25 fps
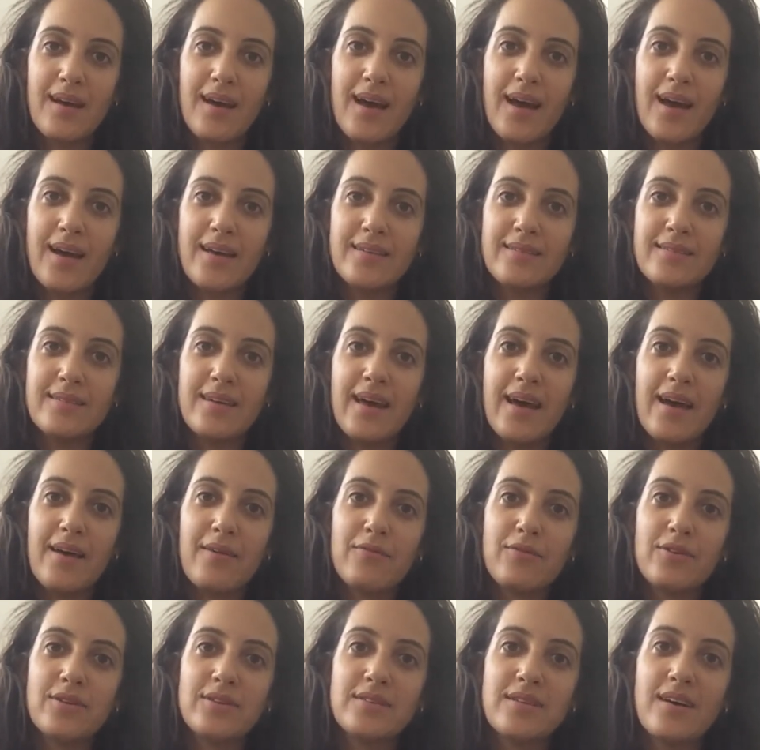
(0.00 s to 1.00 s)
And
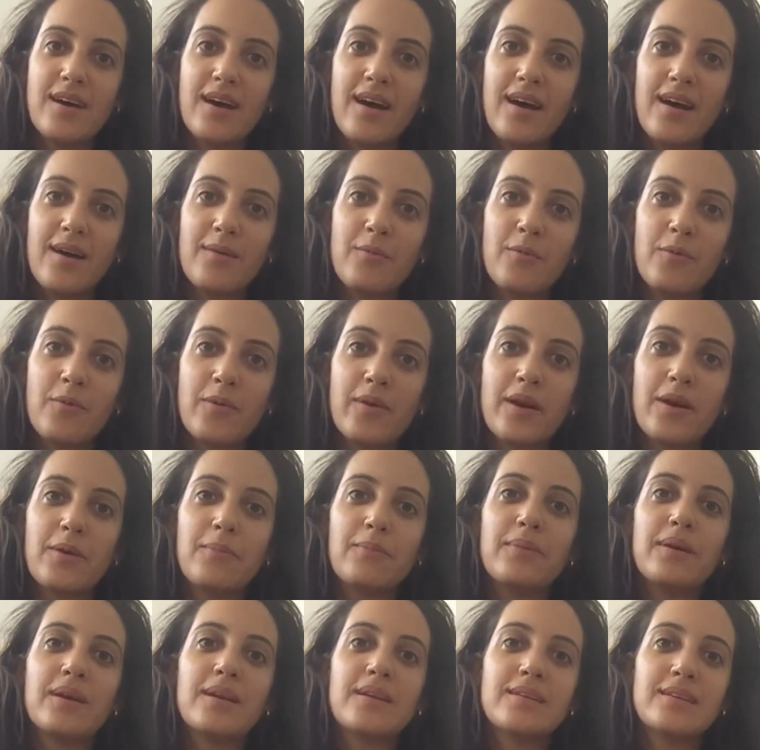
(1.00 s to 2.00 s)
every time
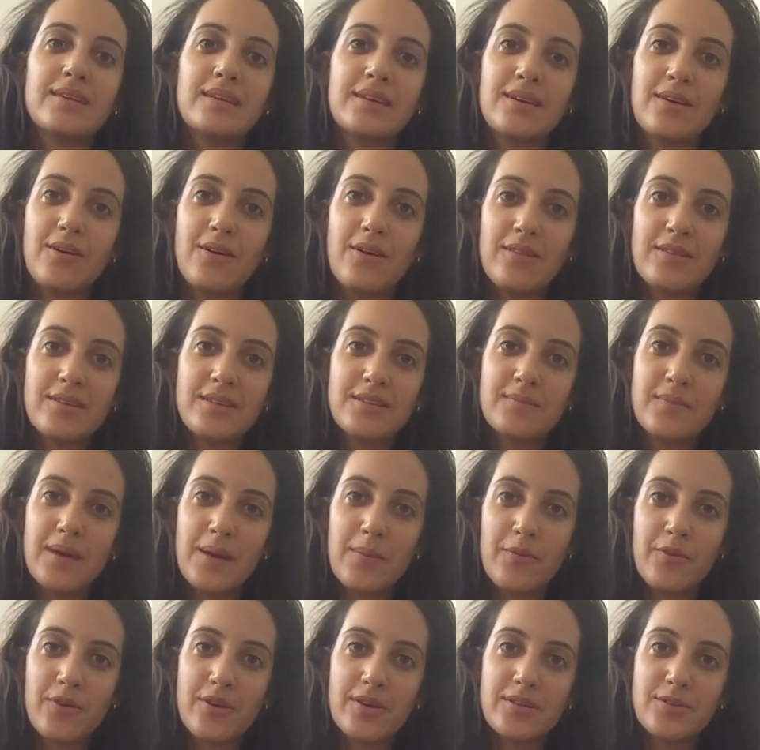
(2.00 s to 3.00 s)
we're building all these
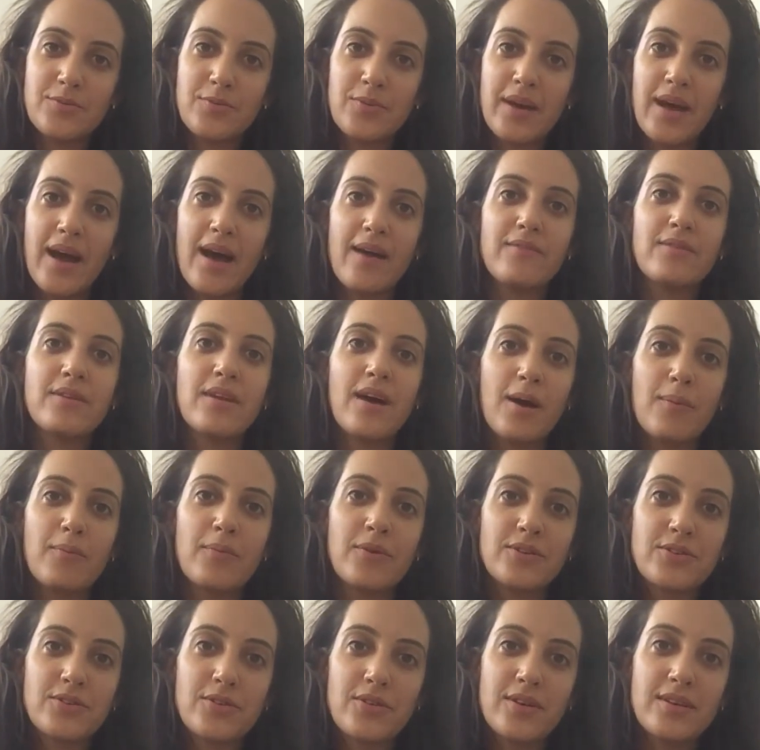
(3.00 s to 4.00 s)
memories, we have an
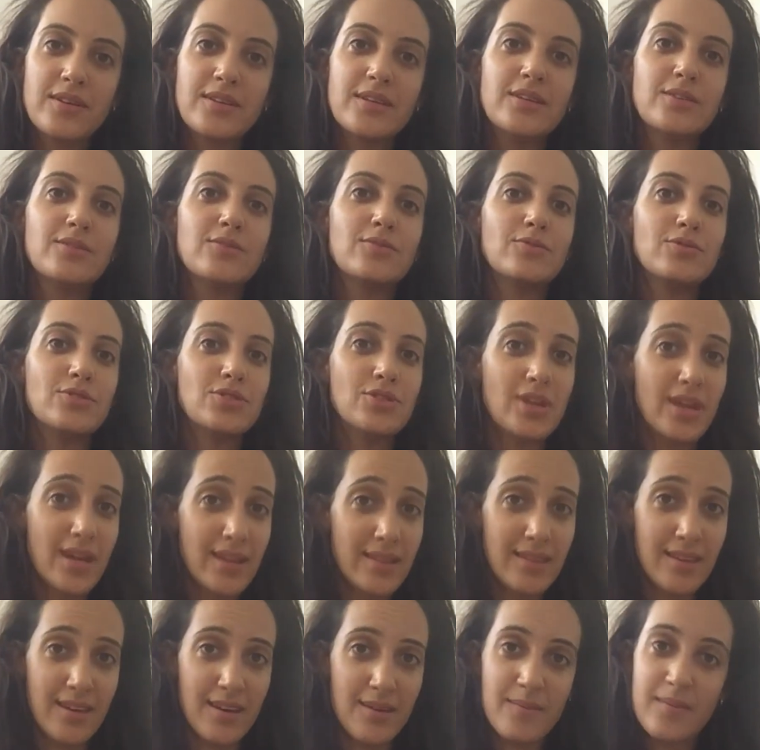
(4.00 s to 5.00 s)
opportunity to
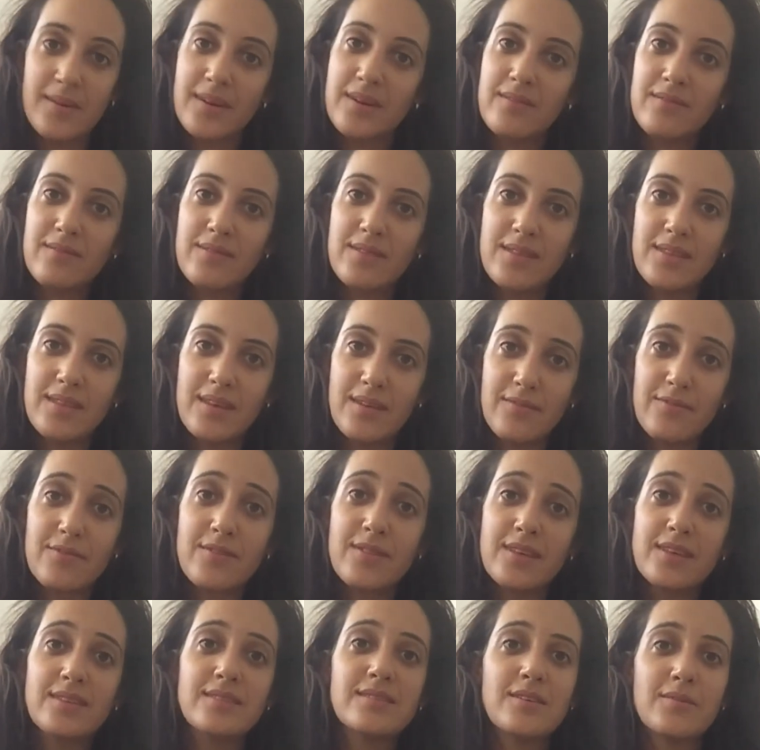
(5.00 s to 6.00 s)
shed them. If
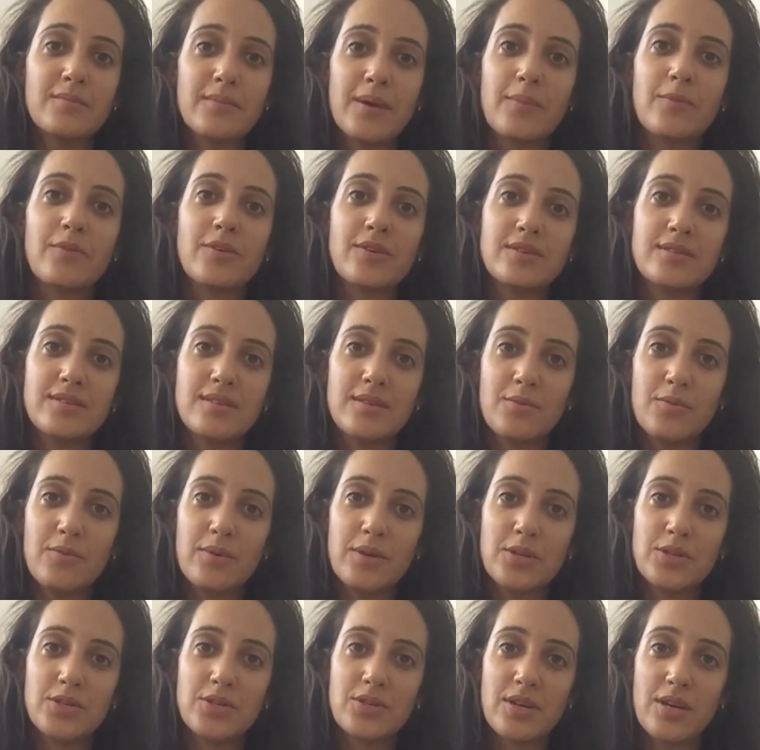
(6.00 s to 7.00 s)
these are memories
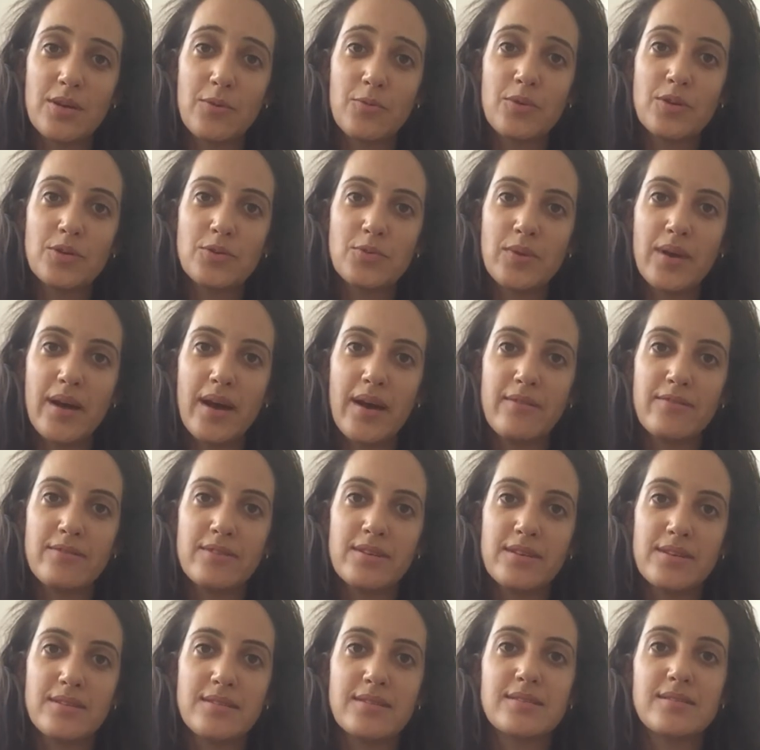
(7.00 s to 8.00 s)
in which we have
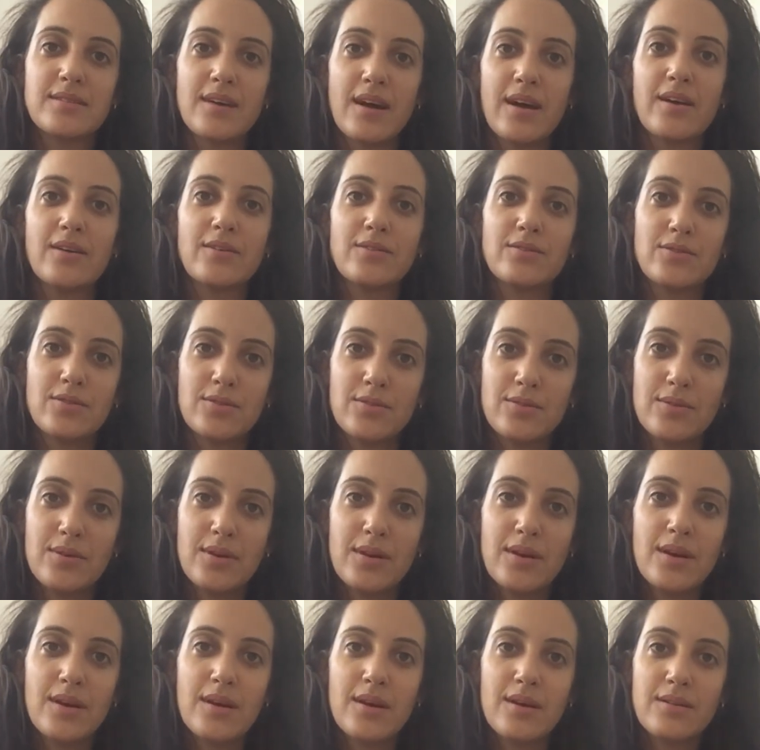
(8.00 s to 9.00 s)
a desire
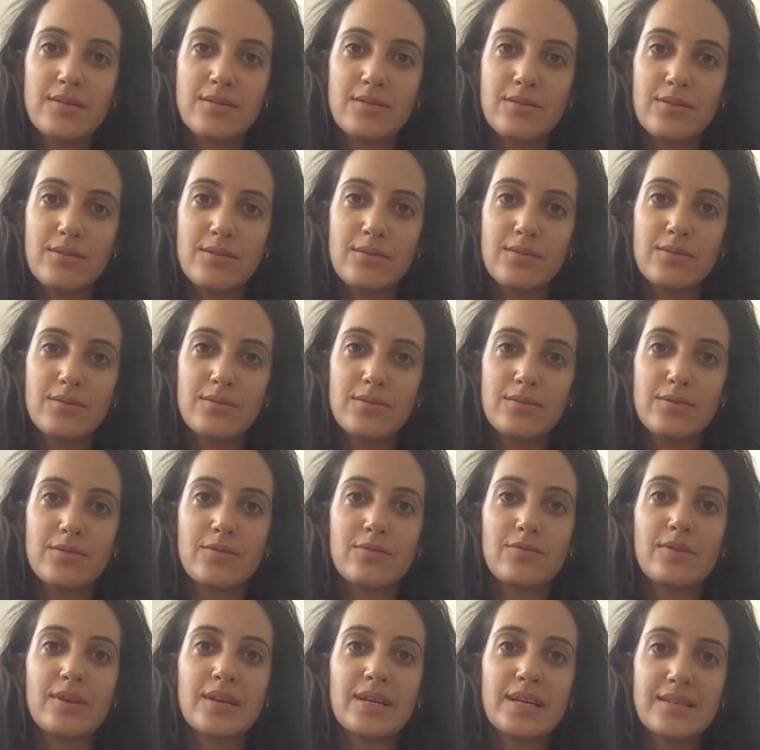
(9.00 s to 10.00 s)
to
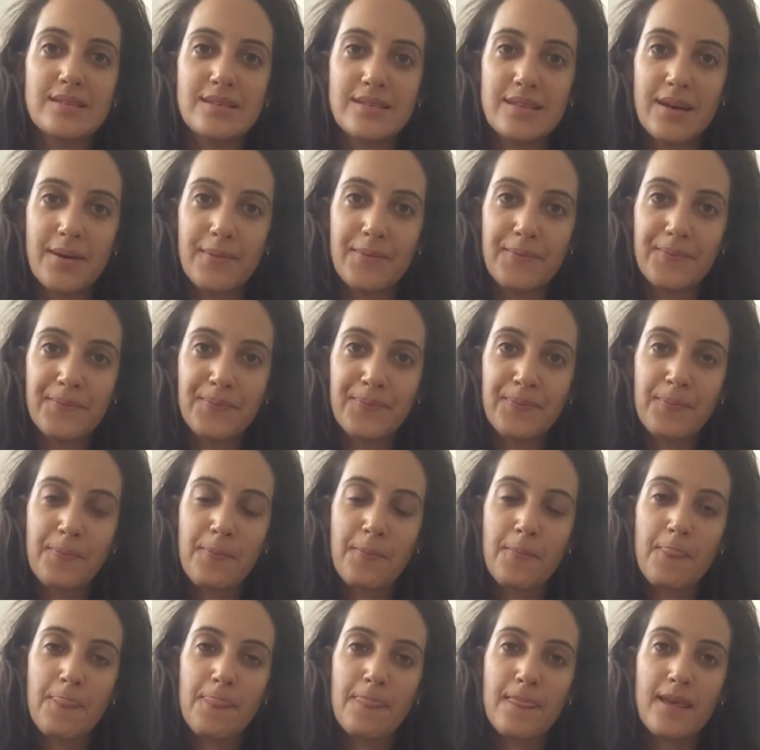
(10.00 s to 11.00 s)
release them,
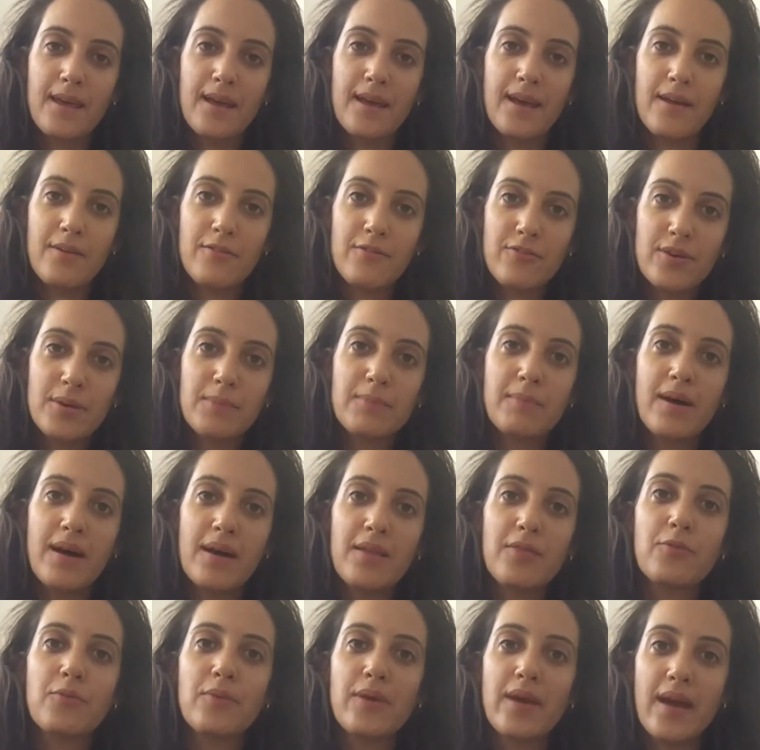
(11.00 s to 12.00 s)
every
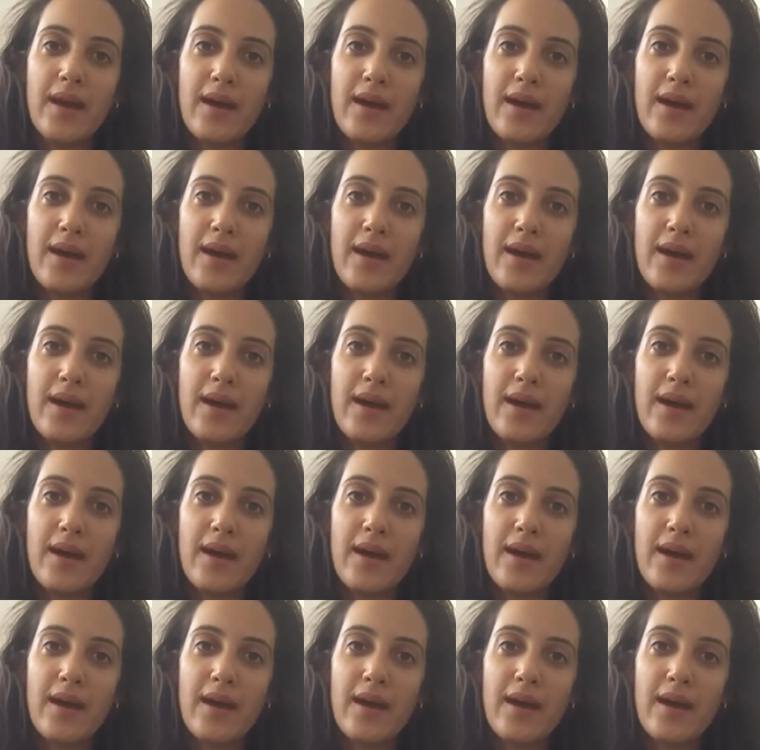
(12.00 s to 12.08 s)
month we